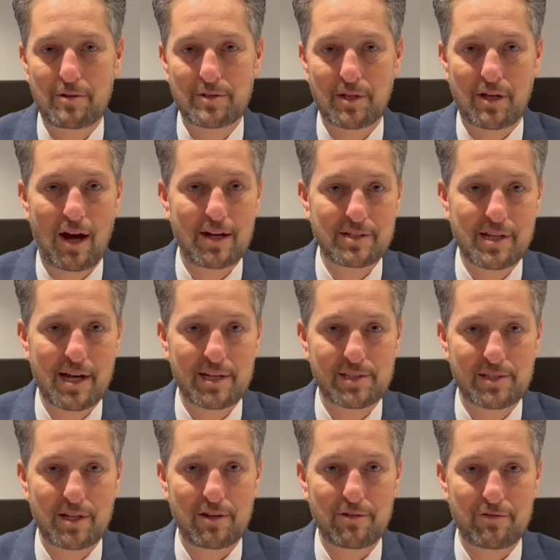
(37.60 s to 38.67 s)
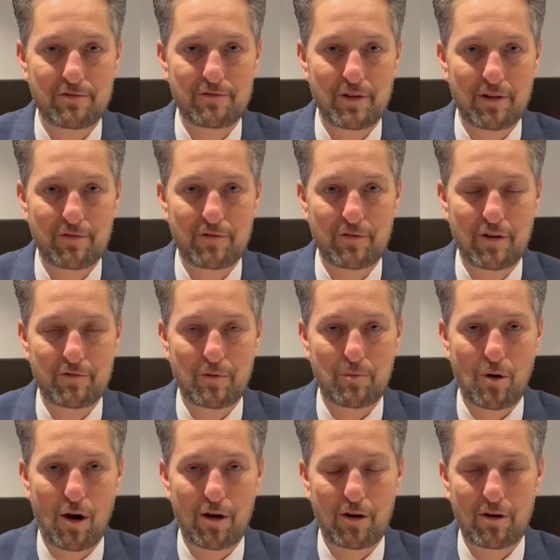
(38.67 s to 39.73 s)
a context of a
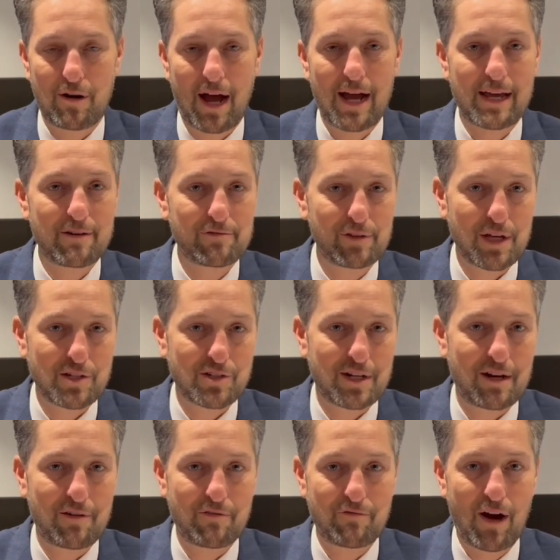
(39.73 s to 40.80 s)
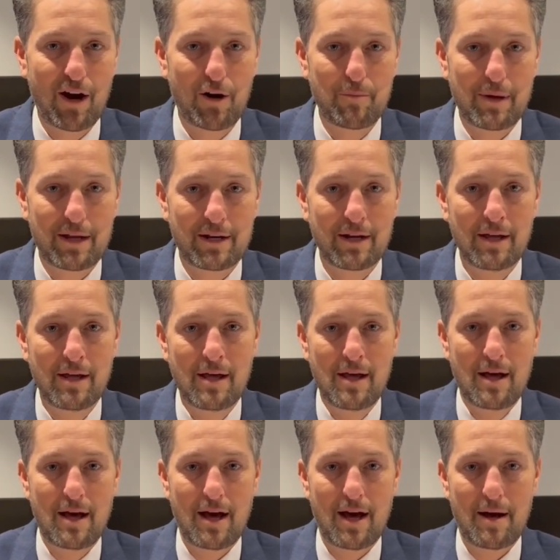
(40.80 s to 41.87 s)
broader high inflation environment,
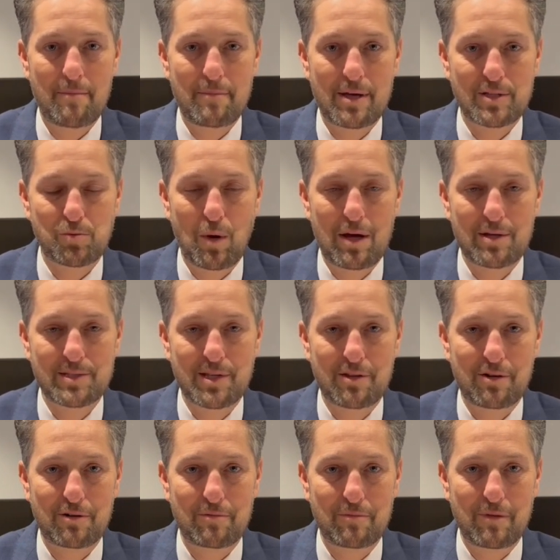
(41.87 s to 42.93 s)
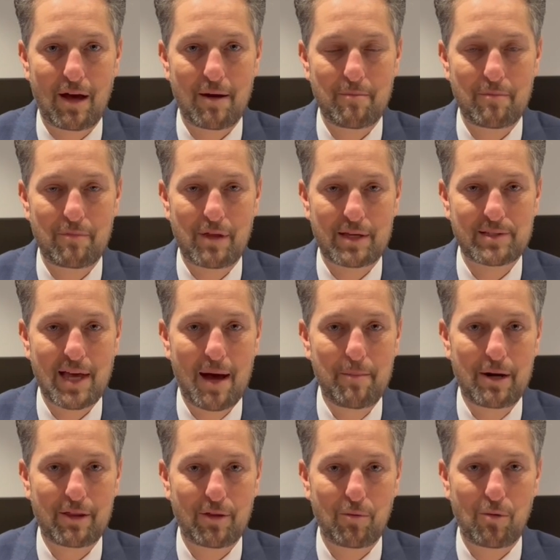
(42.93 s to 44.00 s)
as well as other things
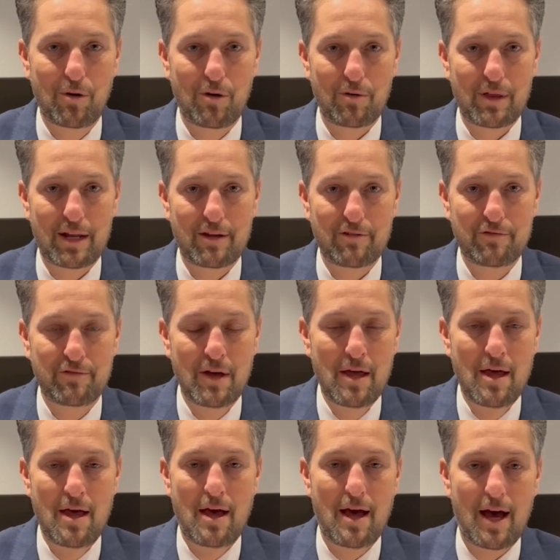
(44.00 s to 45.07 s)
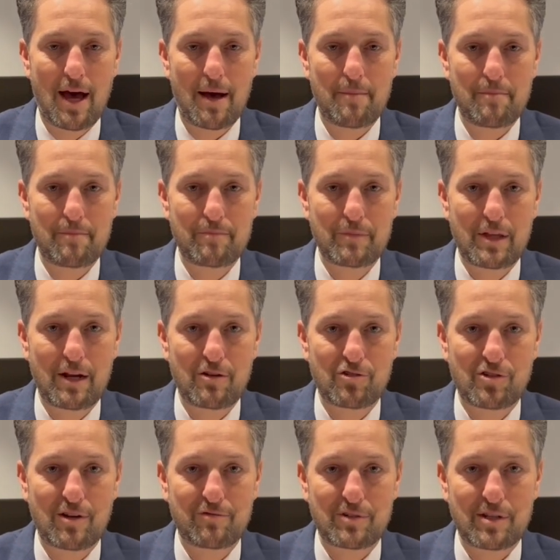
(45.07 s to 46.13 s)
happening in the world that have
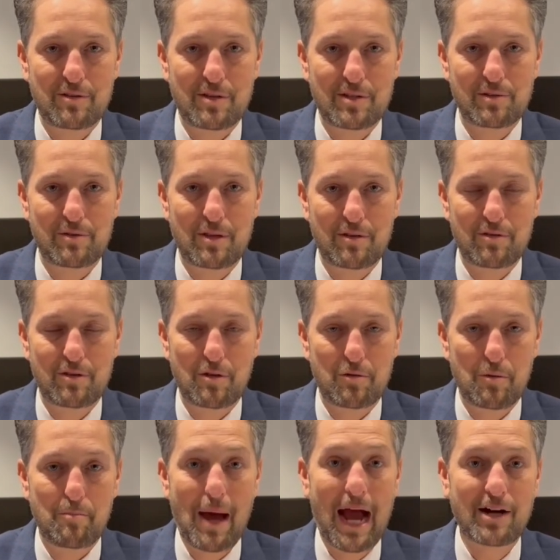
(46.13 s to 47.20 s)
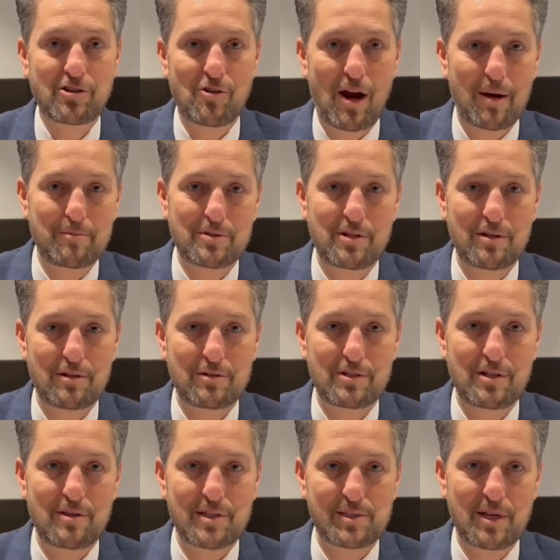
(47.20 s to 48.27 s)
shifted the backdrop to
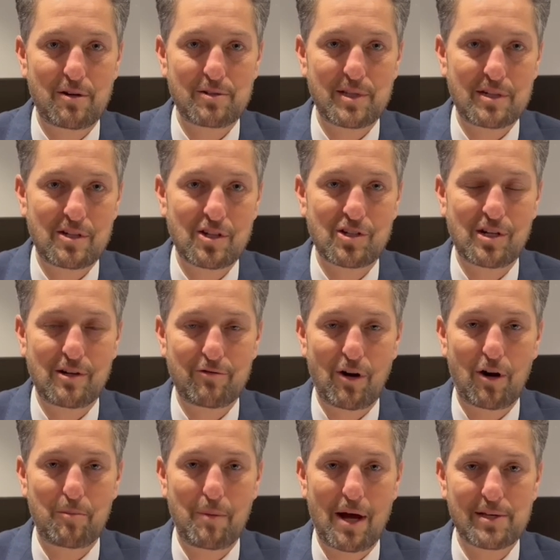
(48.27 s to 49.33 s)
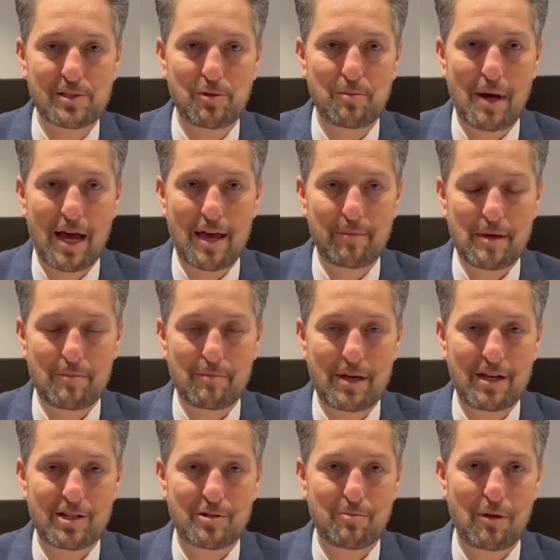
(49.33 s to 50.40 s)
this year's edition of Art Basel Miami
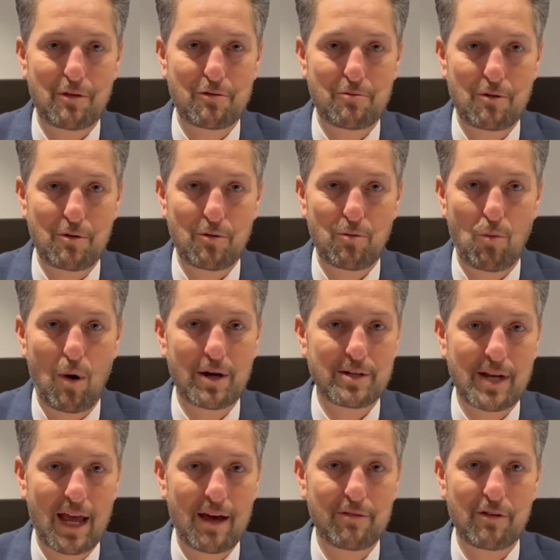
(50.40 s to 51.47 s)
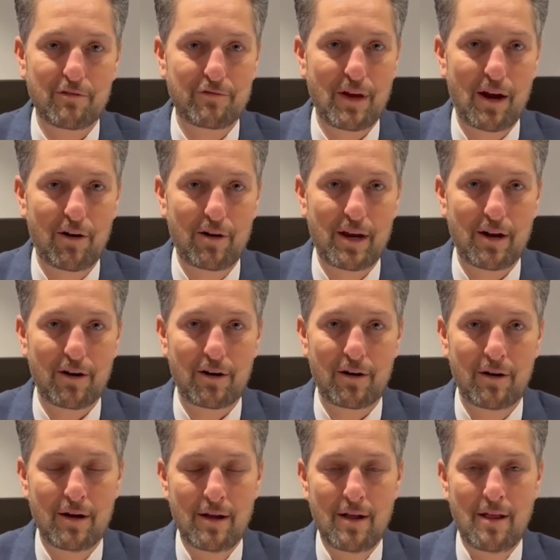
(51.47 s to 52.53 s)
Beach. But through one day of the fair
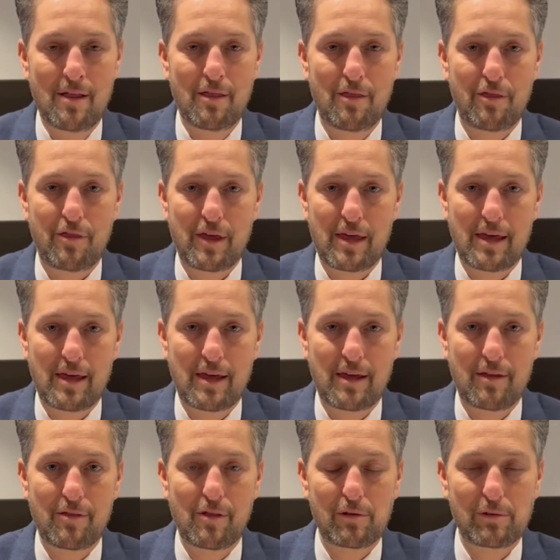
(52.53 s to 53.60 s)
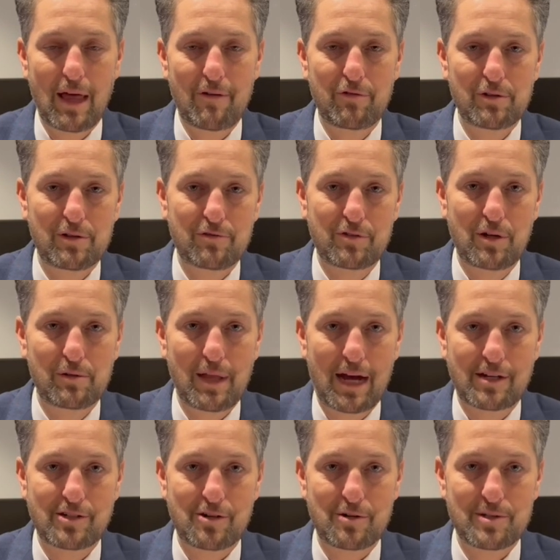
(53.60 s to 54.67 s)
here, the level of
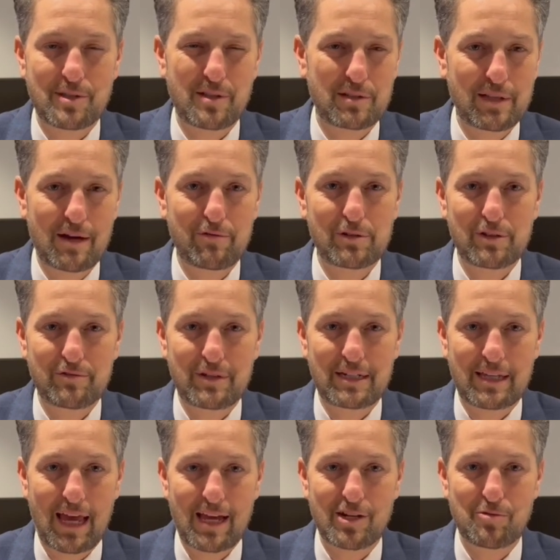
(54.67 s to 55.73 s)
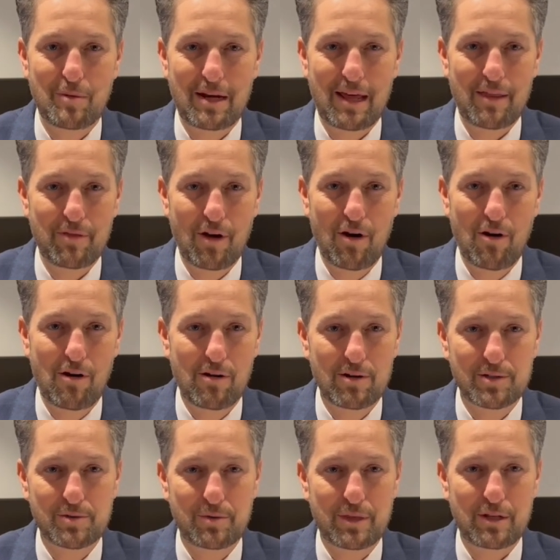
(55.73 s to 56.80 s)
collectors and the level of engagement in the
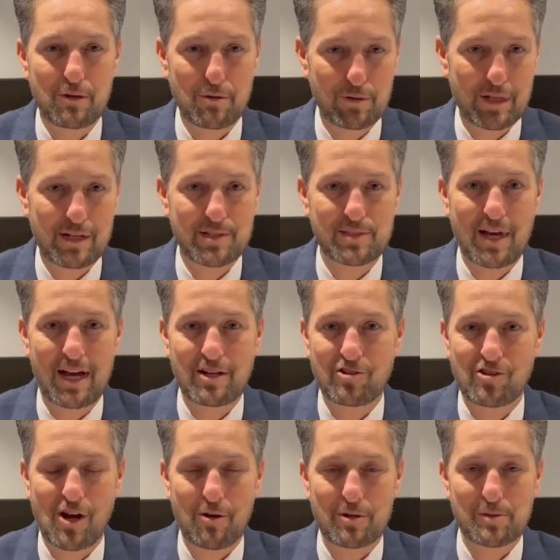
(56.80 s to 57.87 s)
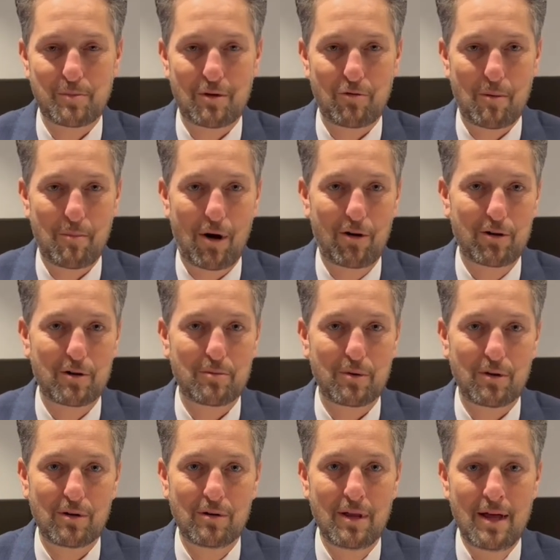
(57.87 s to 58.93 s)
halls of the newly designed show has been
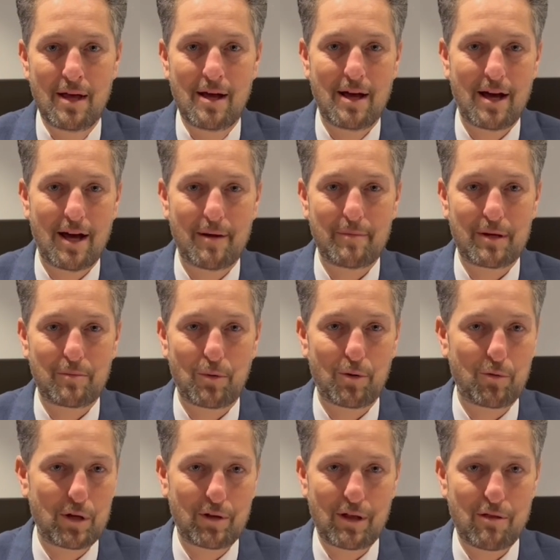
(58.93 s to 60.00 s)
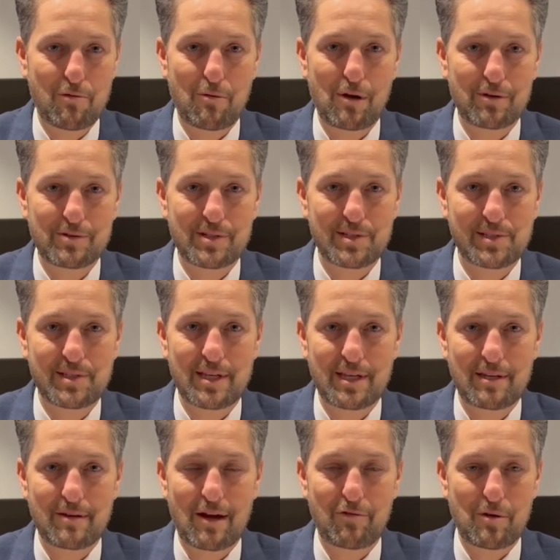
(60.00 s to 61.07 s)
remarkable, and we're really thrilled to
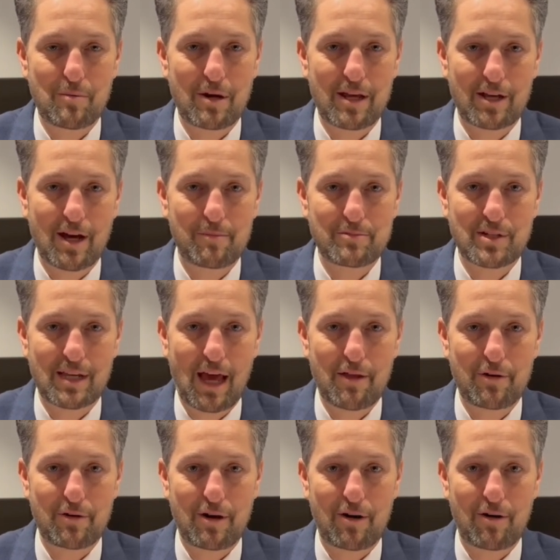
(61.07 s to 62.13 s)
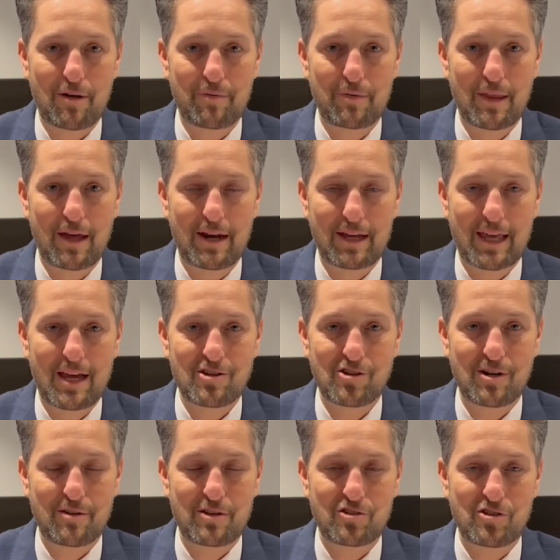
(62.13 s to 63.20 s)
see everybody come together here on an
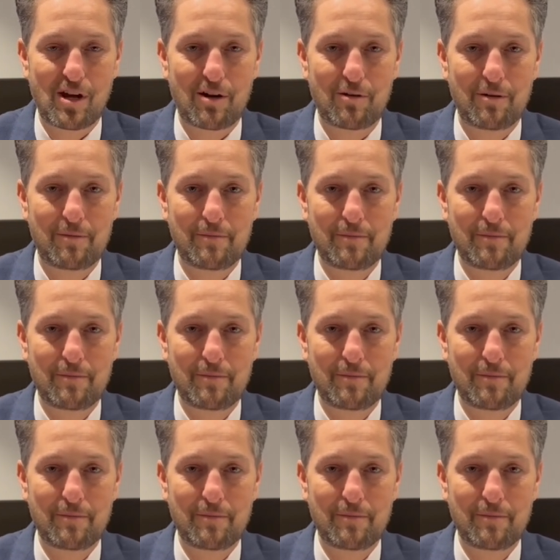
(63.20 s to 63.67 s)
occasion of the show.